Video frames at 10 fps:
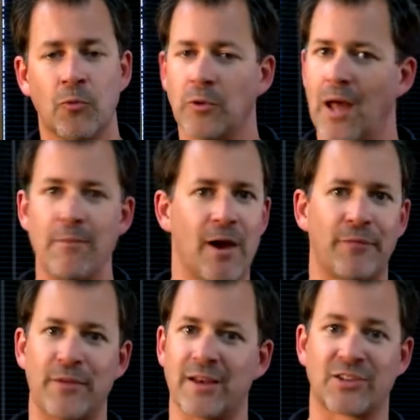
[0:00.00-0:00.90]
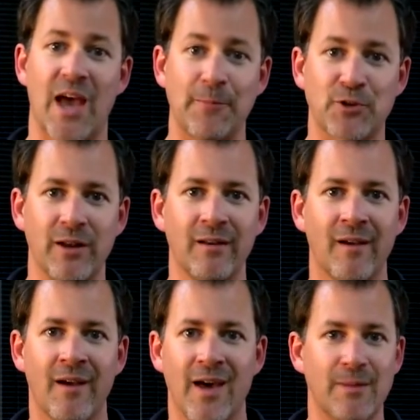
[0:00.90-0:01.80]
Well, I'm not the exception,
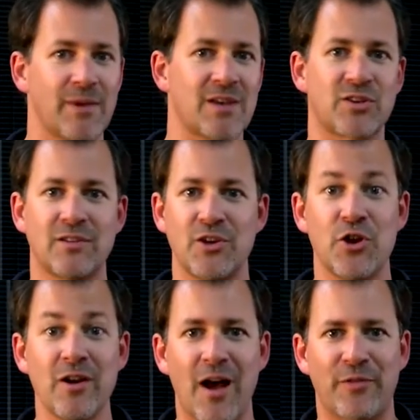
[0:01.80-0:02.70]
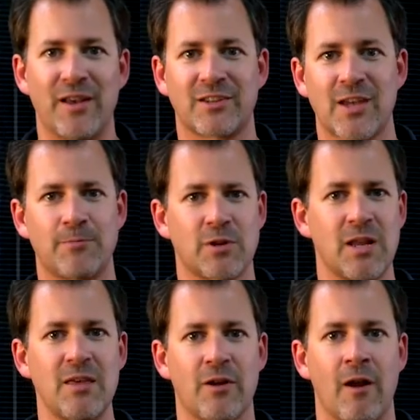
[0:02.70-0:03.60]
and I'm guessing that you're not the exception
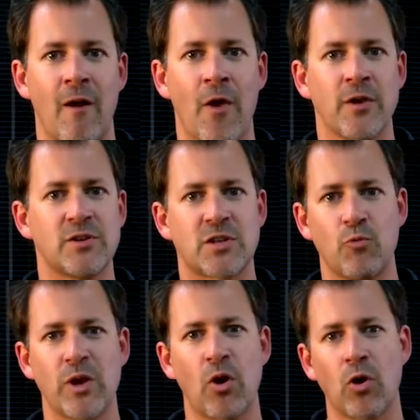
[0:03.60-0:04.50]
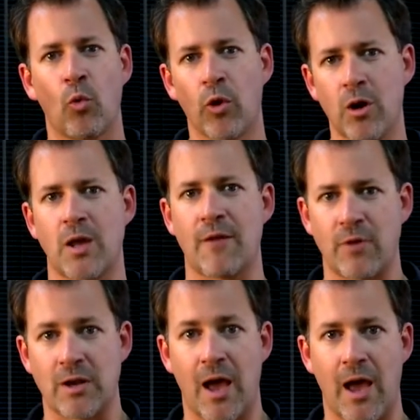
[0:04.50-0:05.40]
either. You see, we go to work
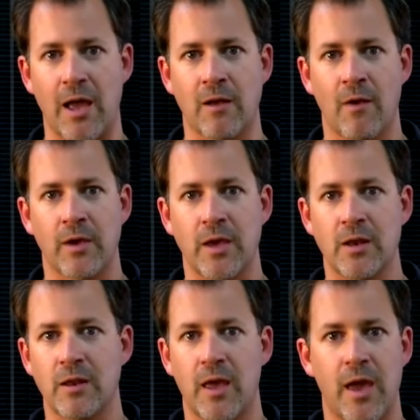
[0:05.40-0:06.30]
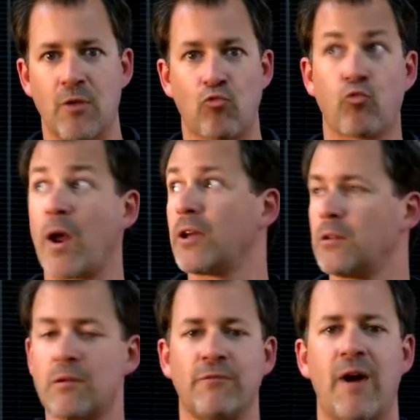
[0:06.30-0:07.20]
every day in a
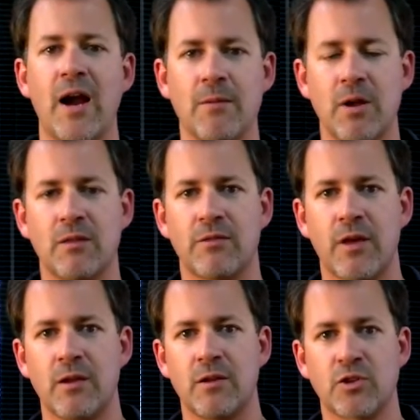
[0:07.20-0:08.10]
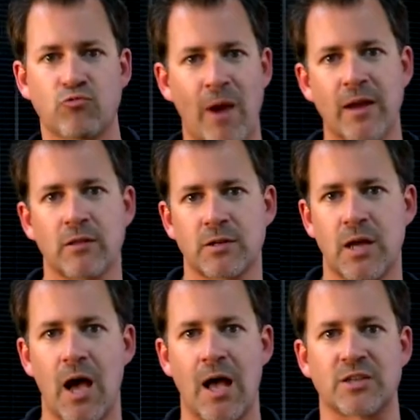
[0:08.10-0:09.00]
regular environment that is regular
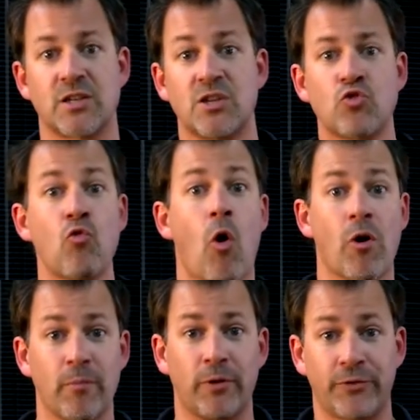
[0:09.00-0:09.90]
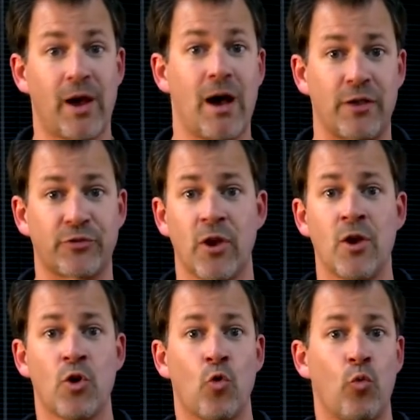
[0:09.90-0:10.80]
to us. It's normal to us.
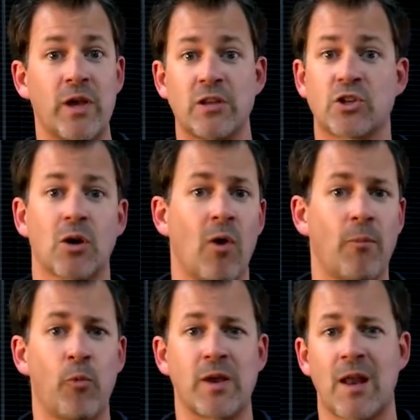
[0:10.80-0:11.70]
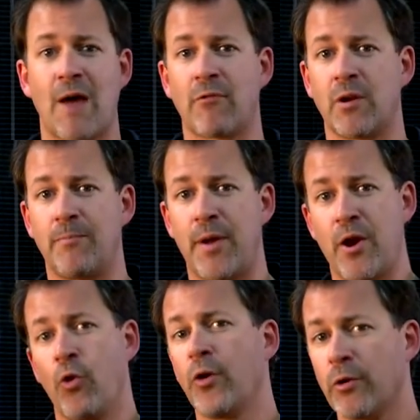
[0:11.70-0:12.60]
We can show up, we can have a
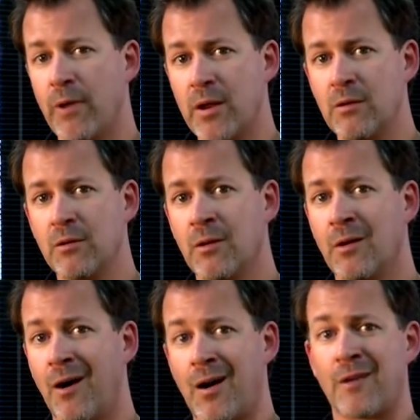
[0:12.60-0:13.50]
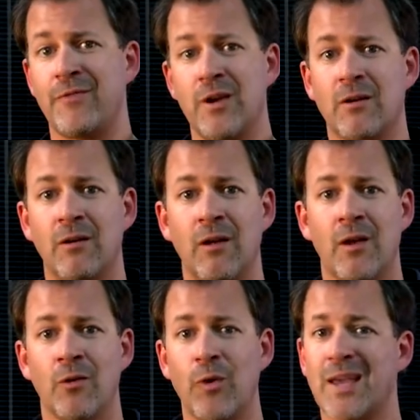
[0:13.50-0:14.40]
repair order written on our vehicle,
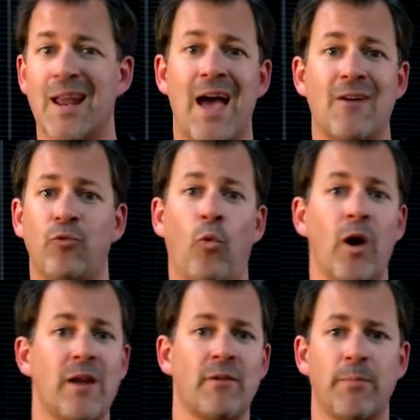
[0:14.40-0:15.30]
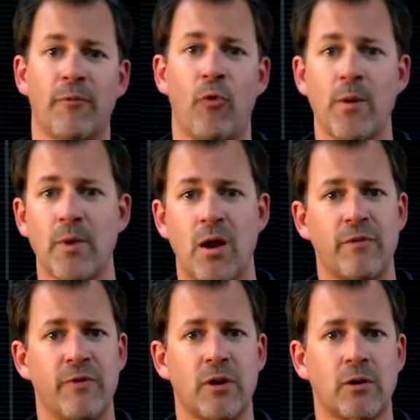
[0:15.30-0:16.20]
we can have whatever performed on our
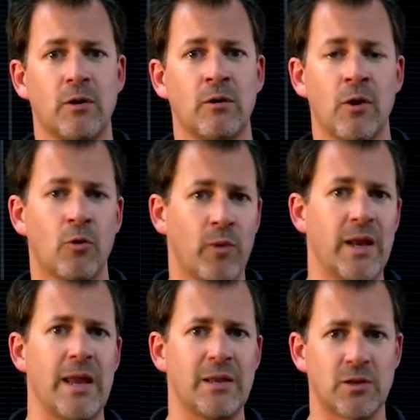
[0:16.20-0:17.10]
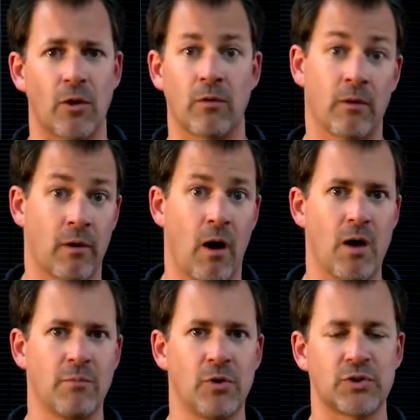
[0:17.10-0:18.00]
vehicle we need to
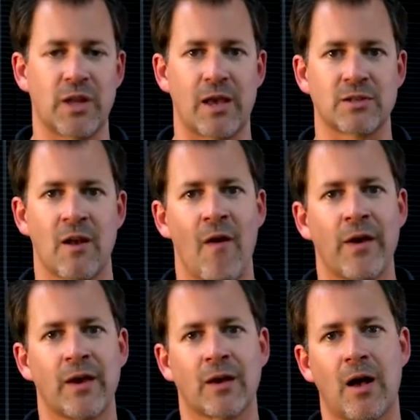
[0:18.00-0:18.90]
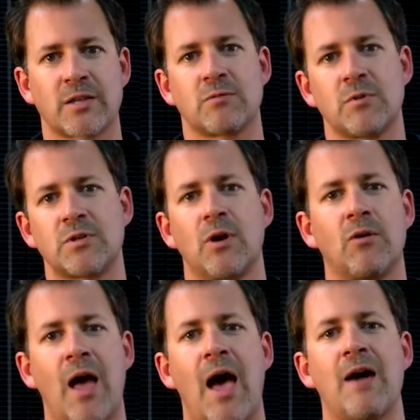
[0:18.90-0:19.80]
on most days. Customers
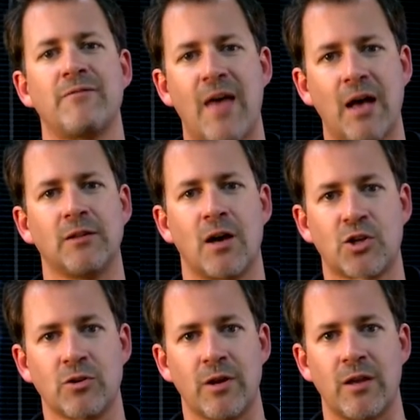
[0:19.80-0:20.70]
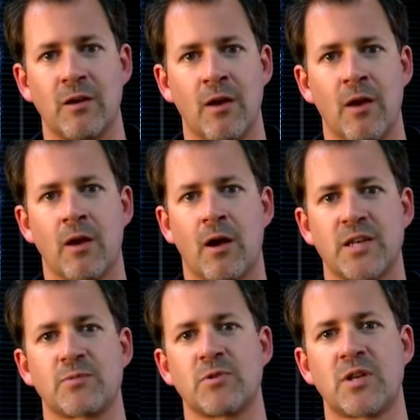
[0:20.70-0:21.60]
don't have that luxury.
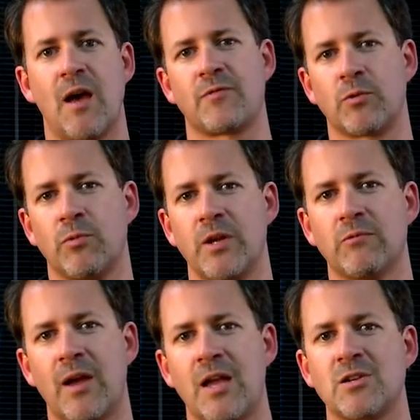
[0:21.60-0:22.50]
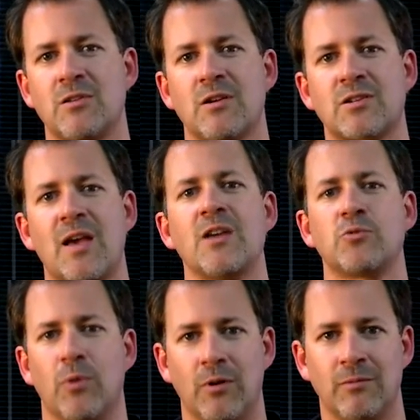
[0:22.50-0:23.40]
Customers have to rearrange their
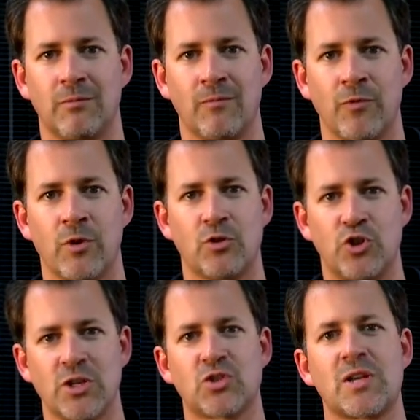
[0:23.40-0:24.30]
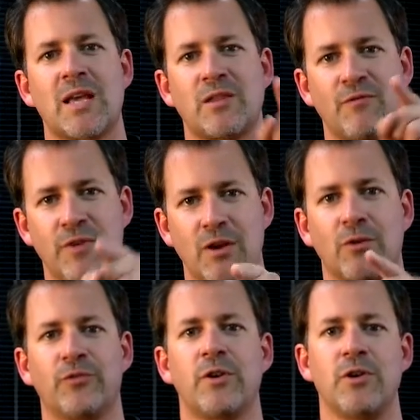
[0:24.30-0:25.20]
schedule just to get their
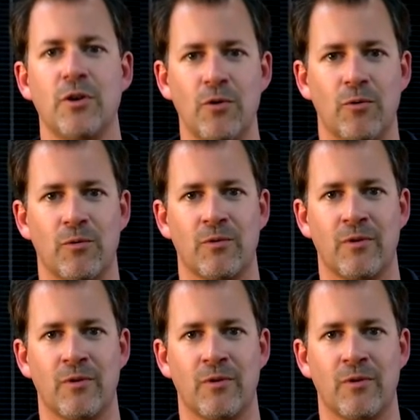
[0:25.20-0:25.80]
vehicle to you.